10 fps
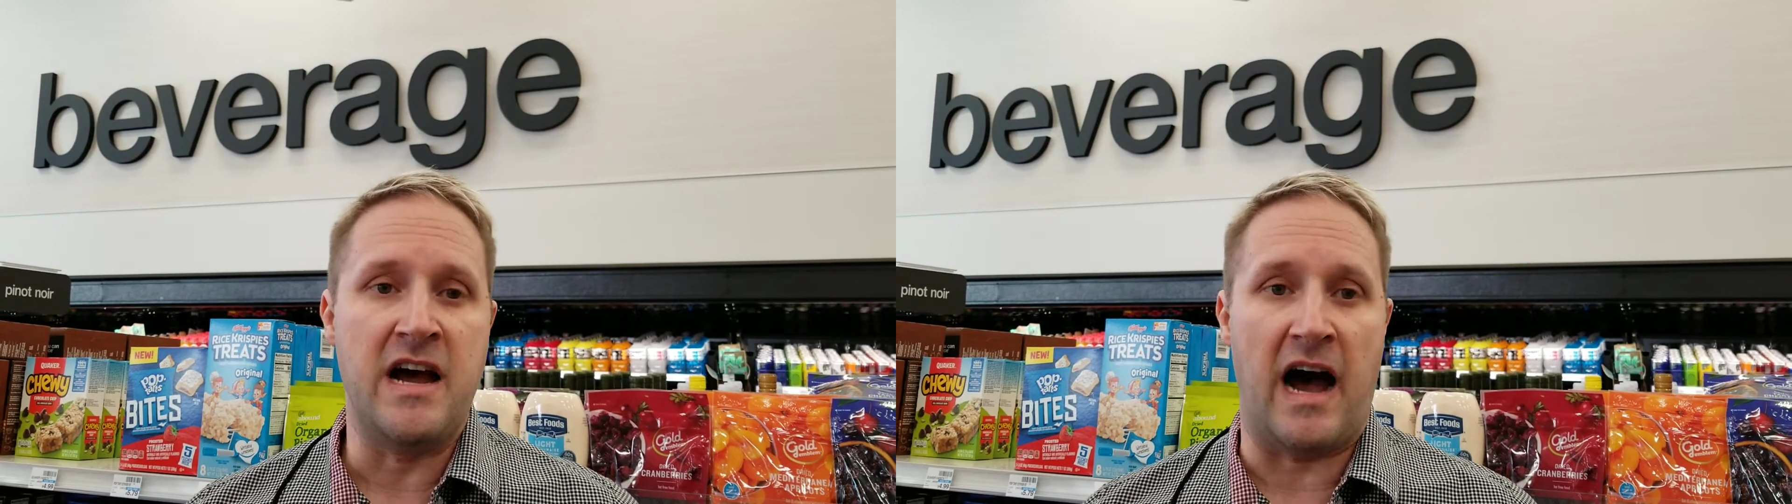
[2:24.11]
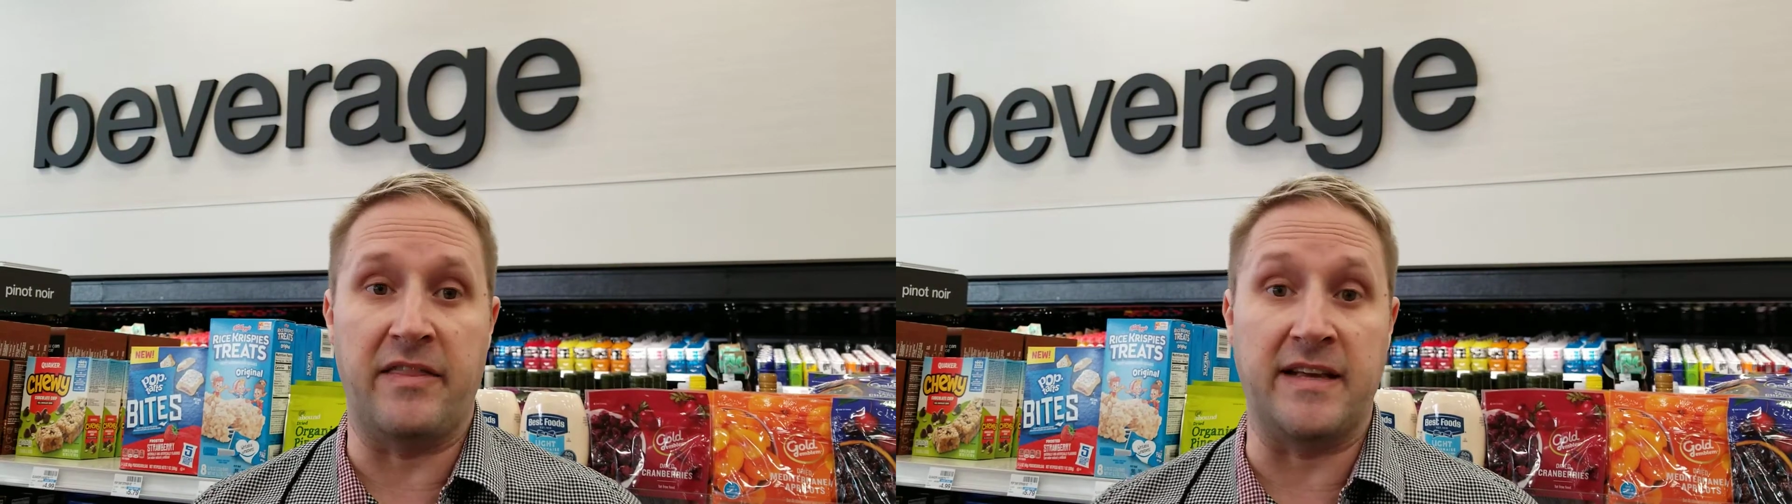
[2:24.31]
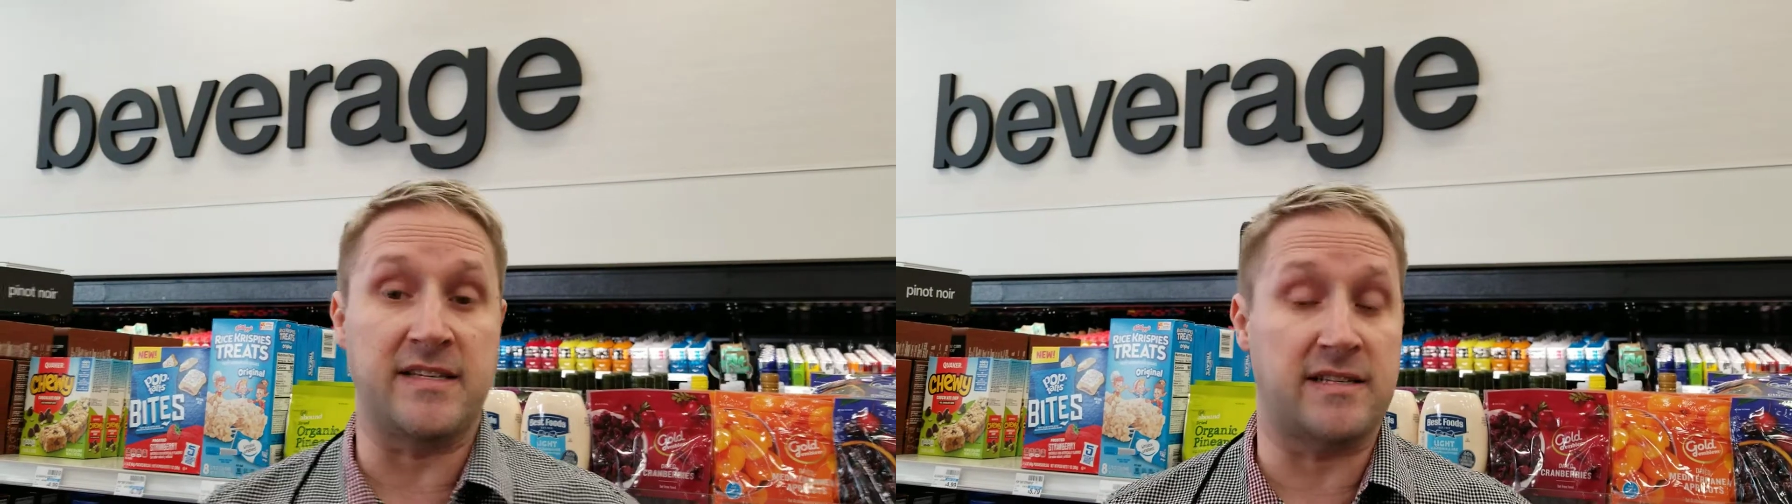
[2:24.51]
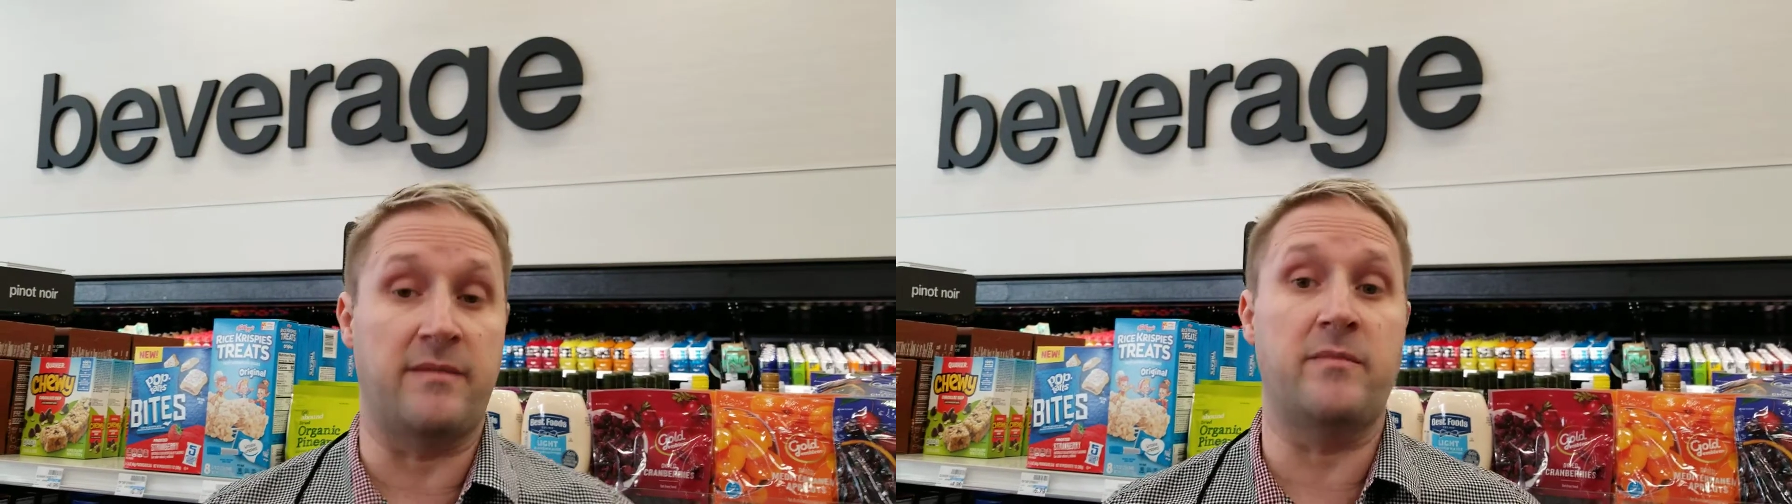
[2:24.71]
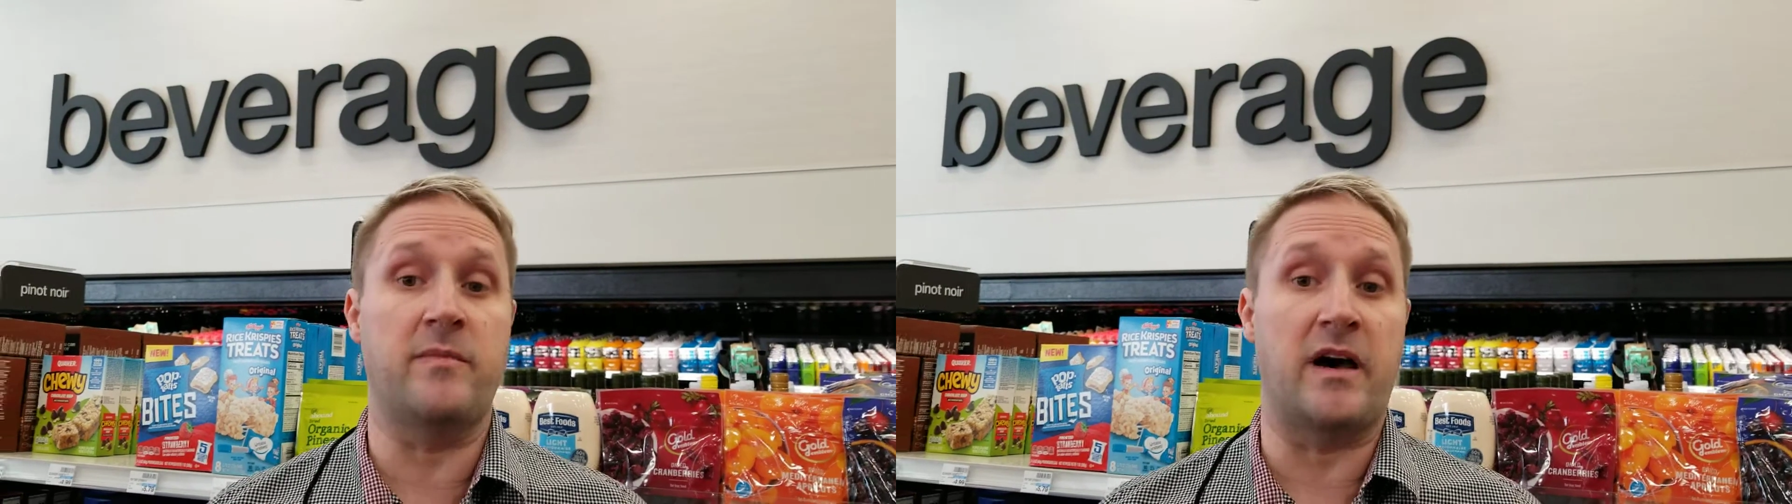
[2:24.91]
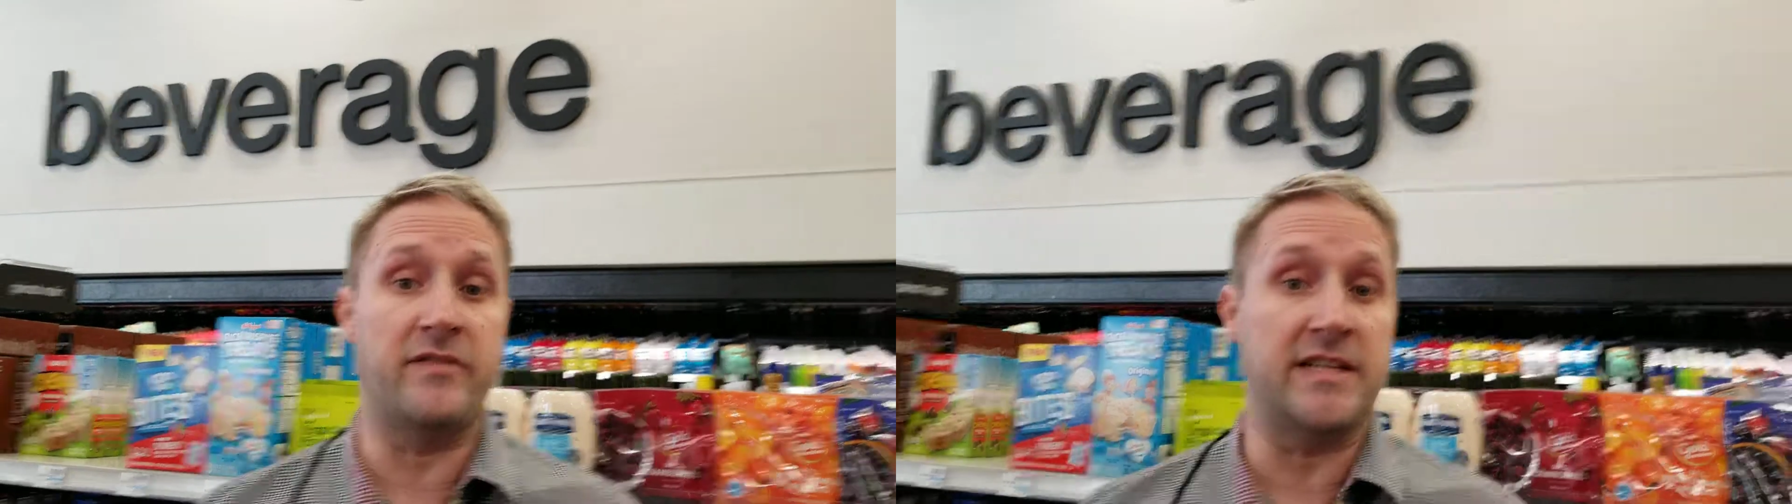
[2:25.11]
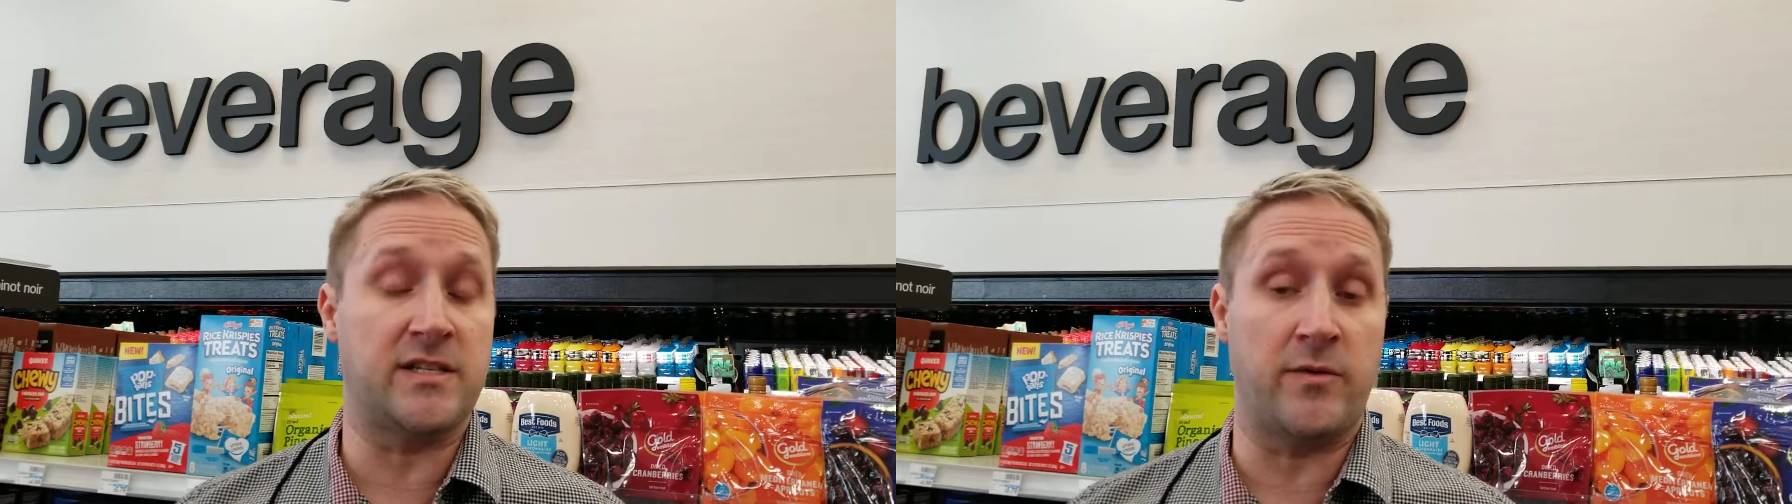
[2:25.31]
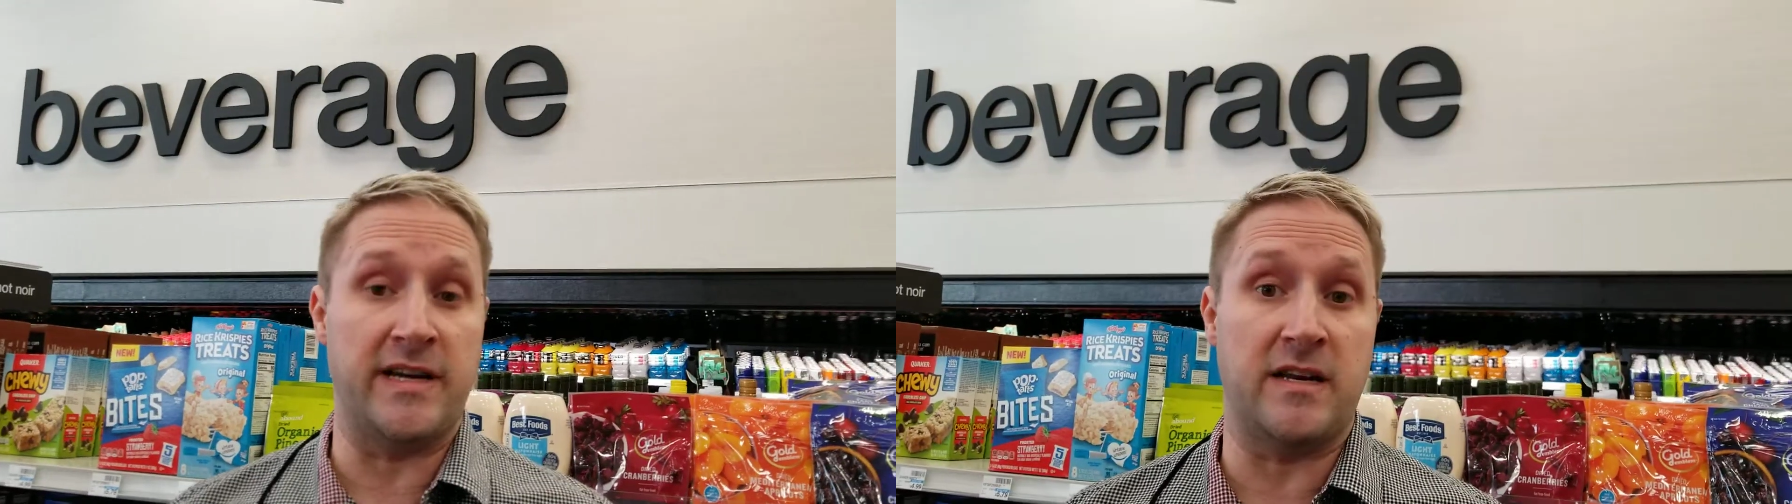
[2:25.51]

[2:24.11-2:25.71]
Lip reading: I think some of it is going to